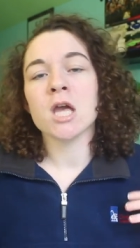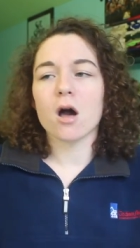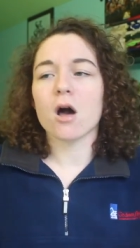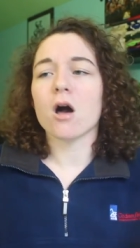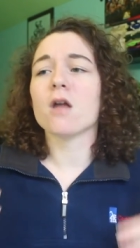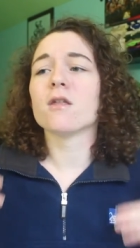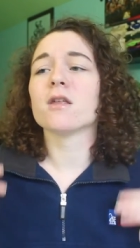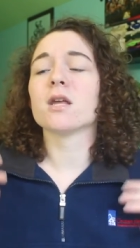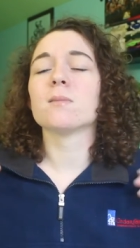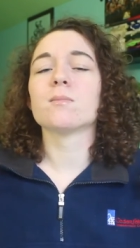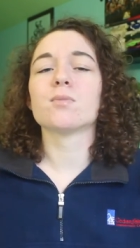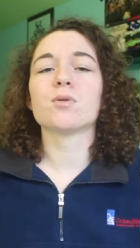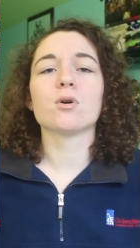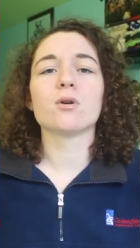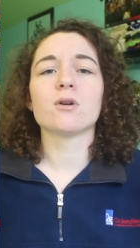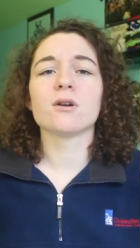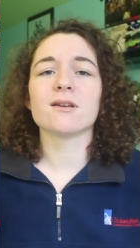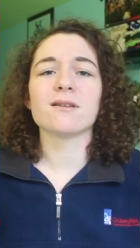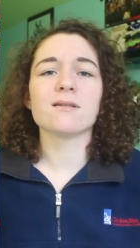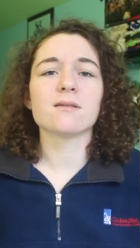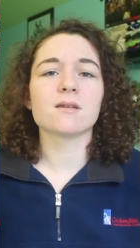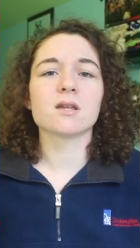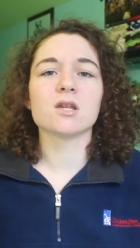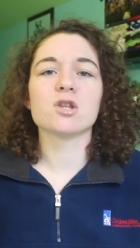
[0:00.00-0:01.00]
All the
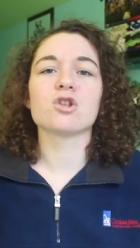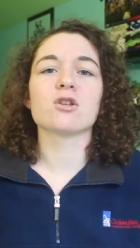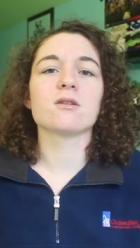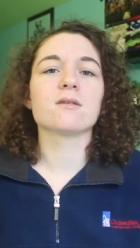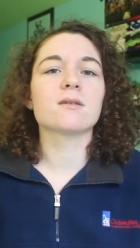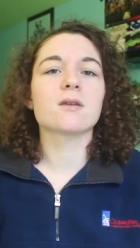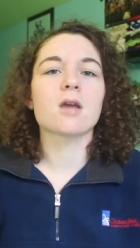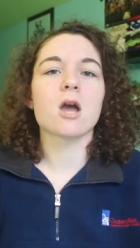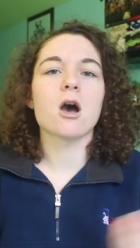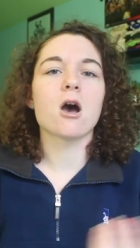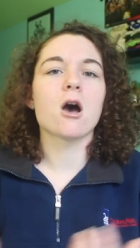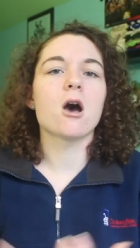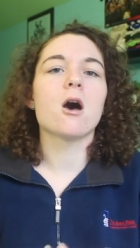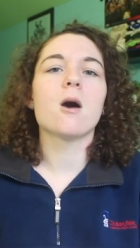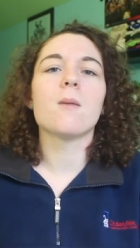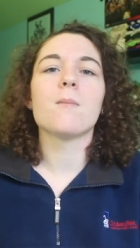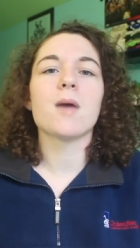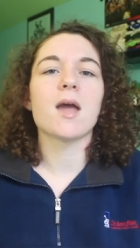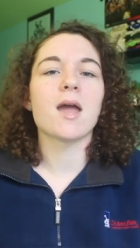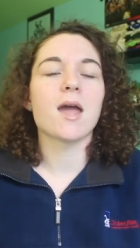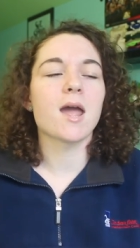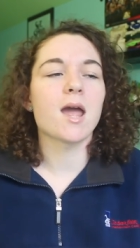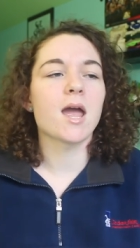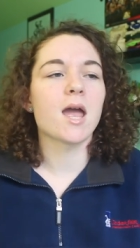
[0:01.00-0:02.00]
employees can just come
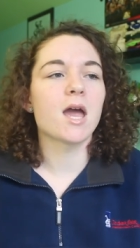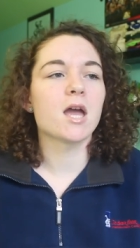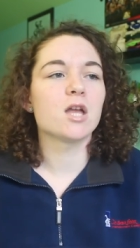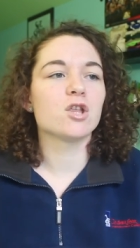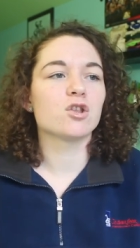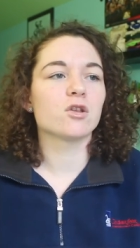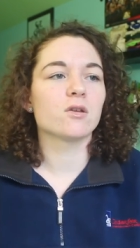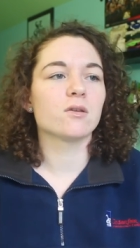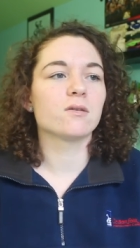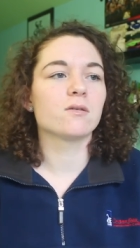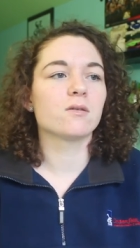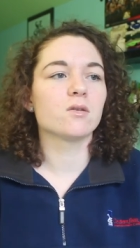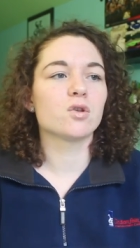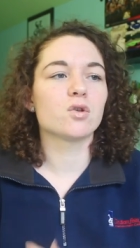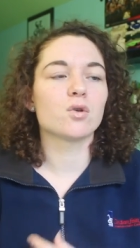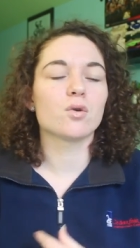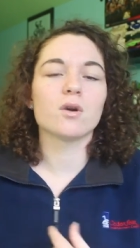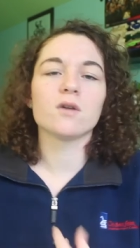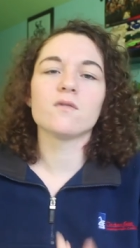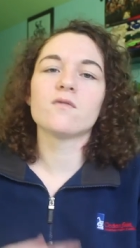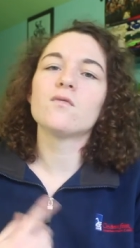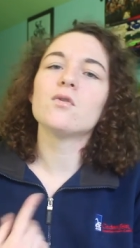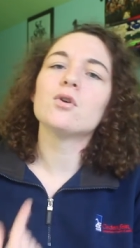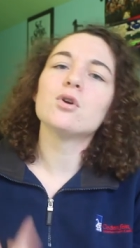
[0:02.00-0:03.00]
and just
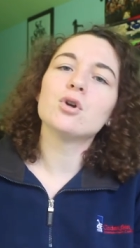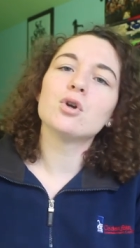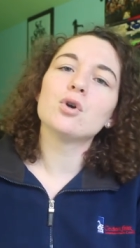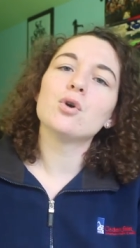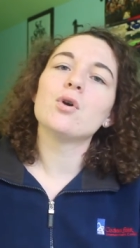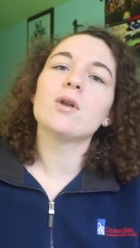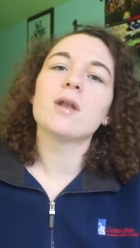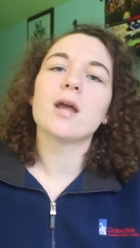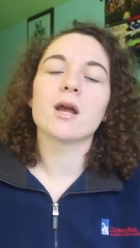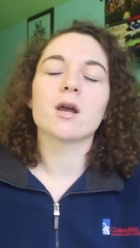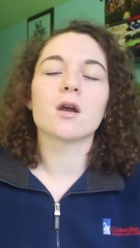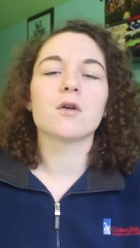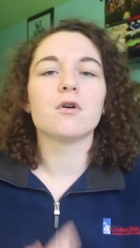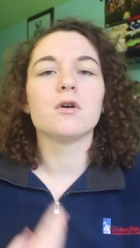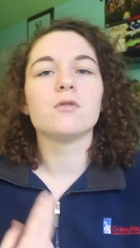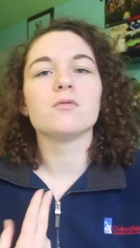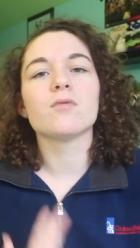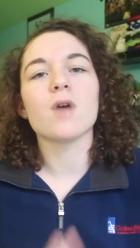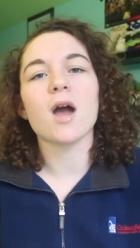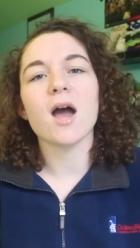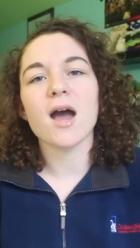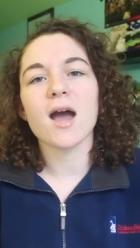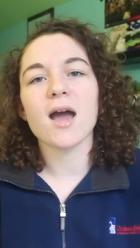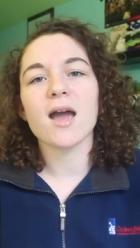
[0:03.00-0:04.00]
enjoy food and go on
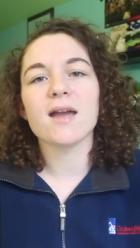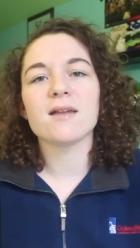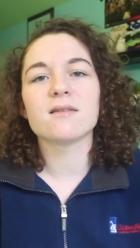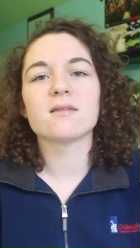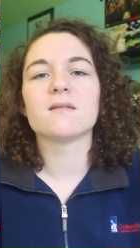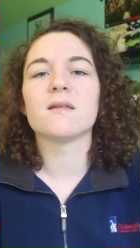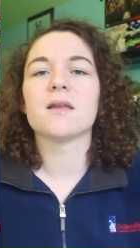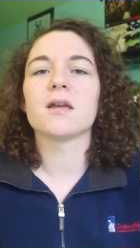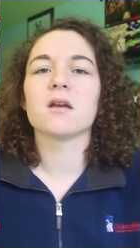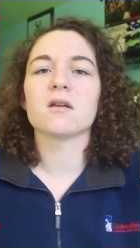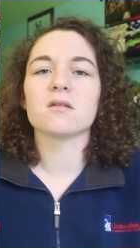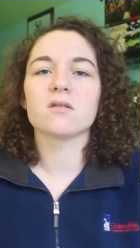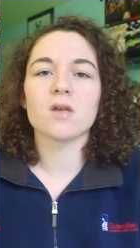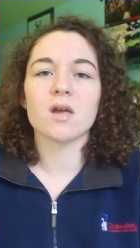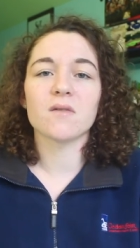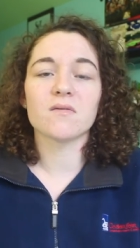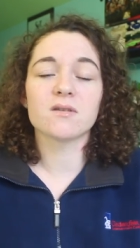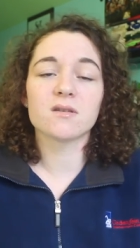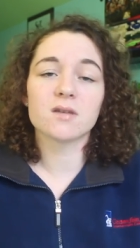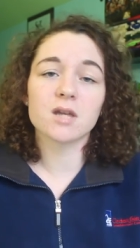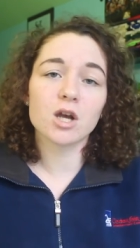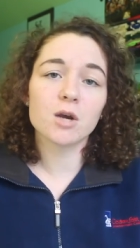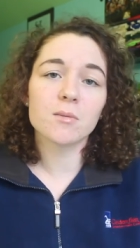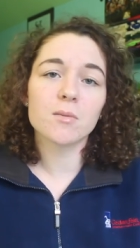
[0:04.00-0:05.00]
rides and they also have
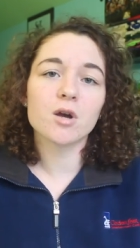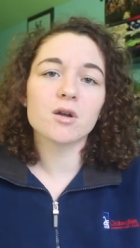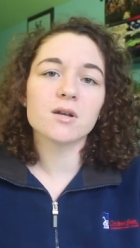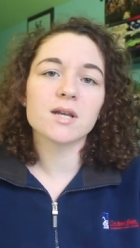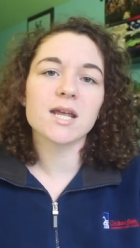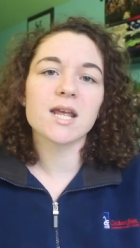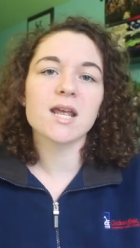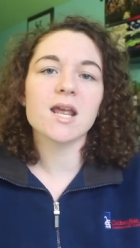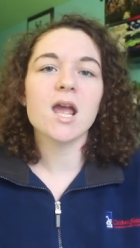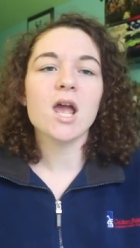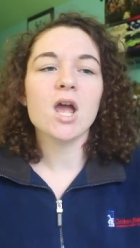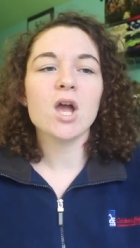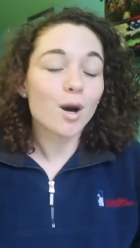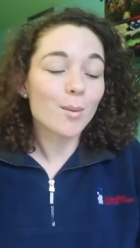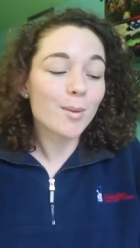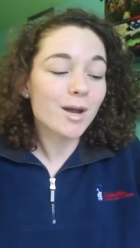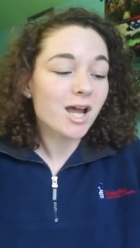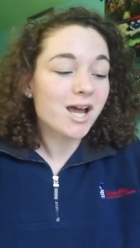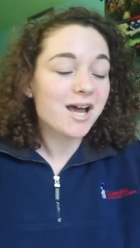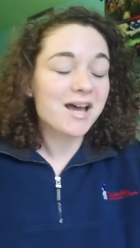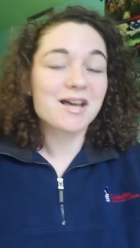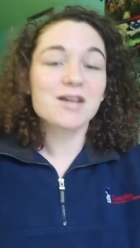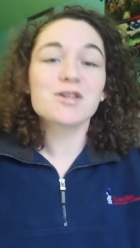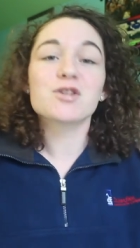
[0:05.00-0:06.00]
a ceremony. Oh my
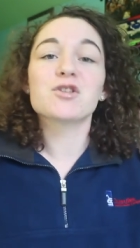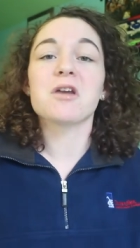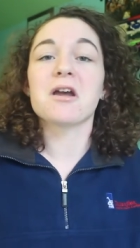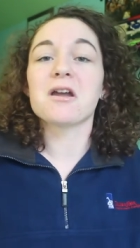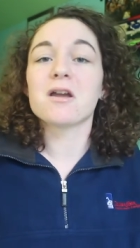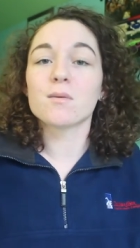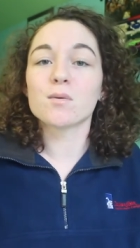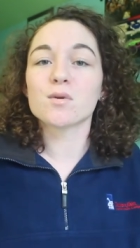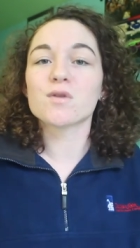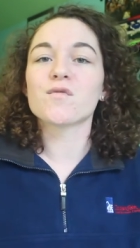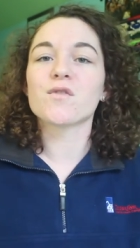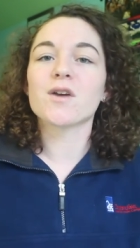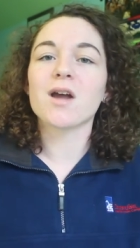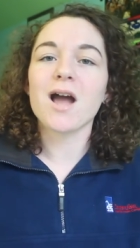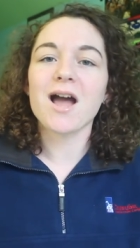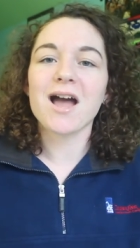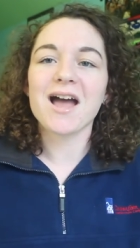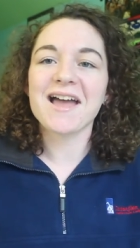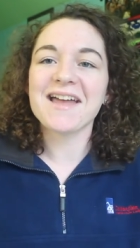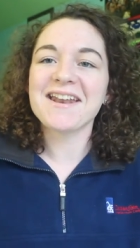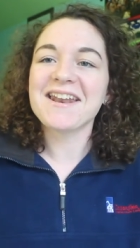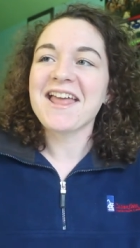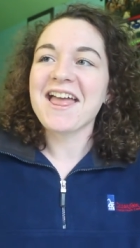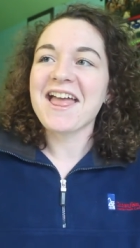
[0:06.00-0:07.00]
gosh, I almost
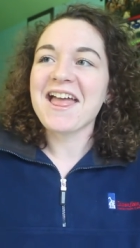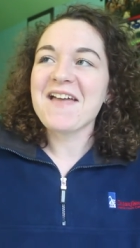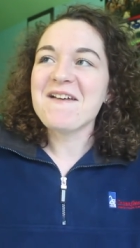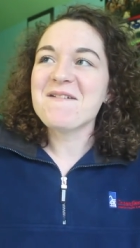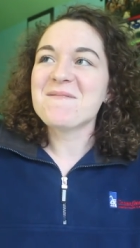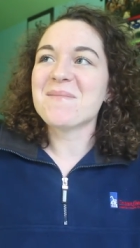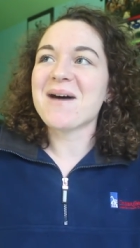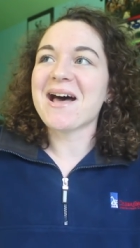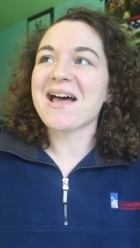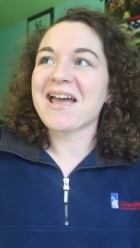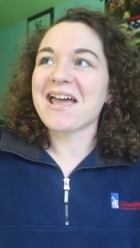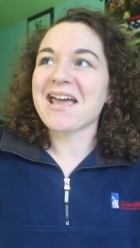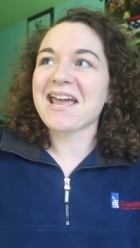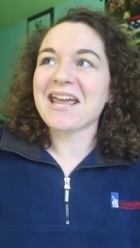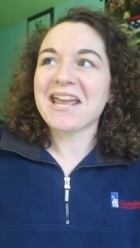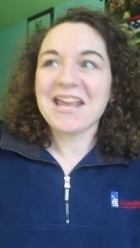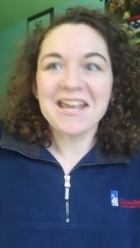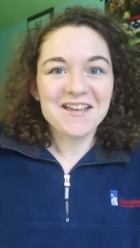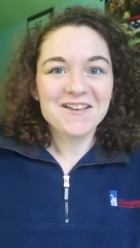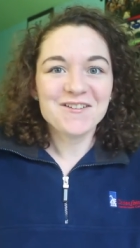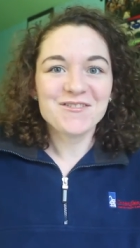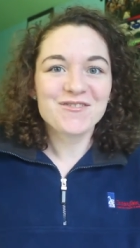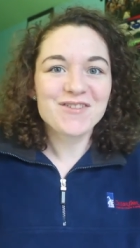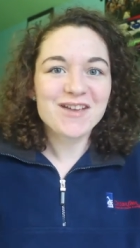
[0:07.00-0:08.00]
forgot
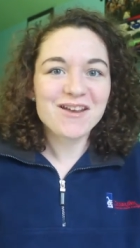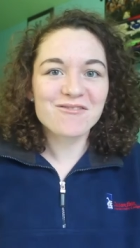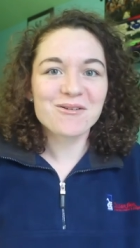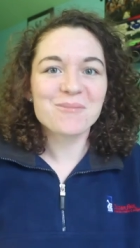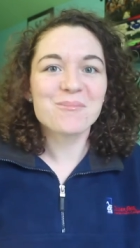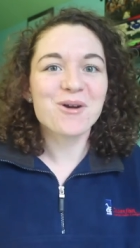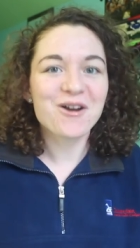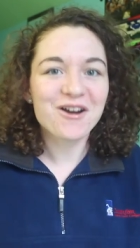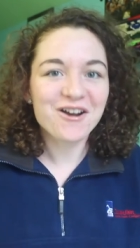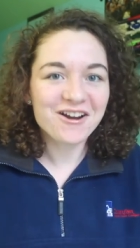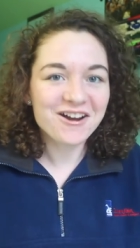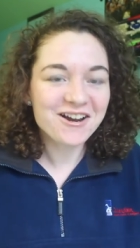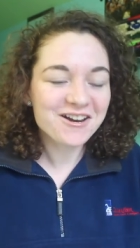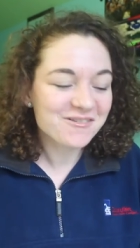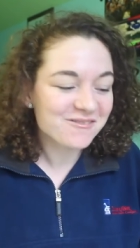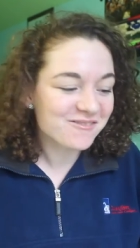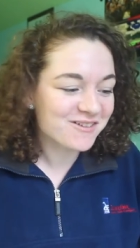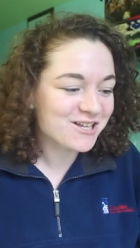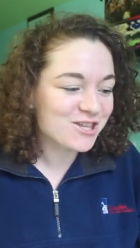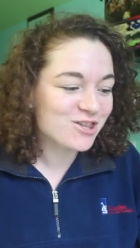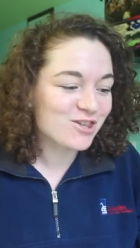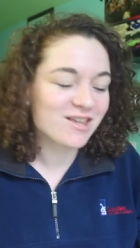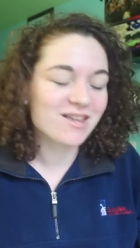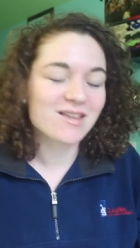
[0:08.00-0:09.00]
my favorite part
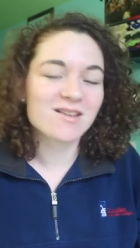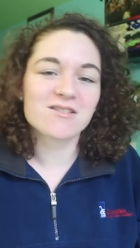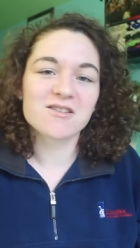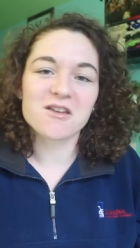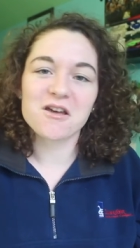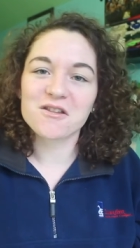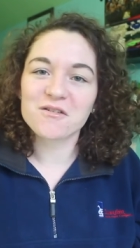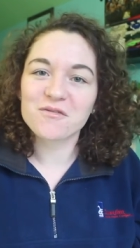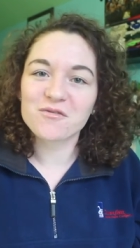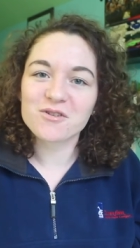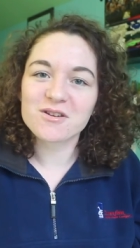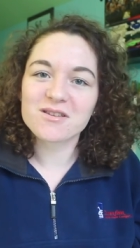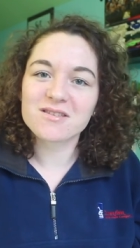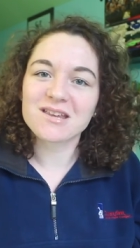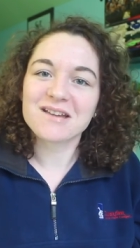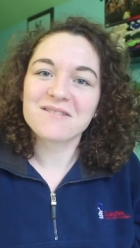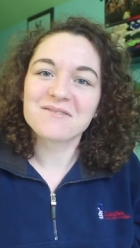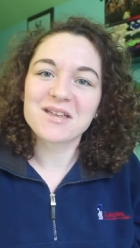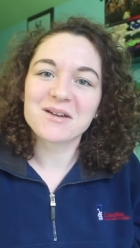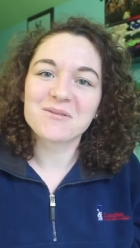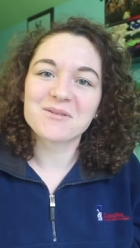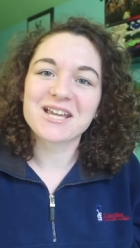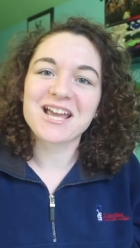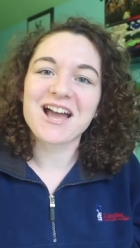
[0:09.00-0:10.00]
which is all the free
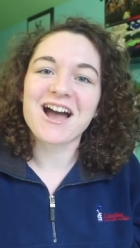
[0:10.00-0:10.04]
stuff that we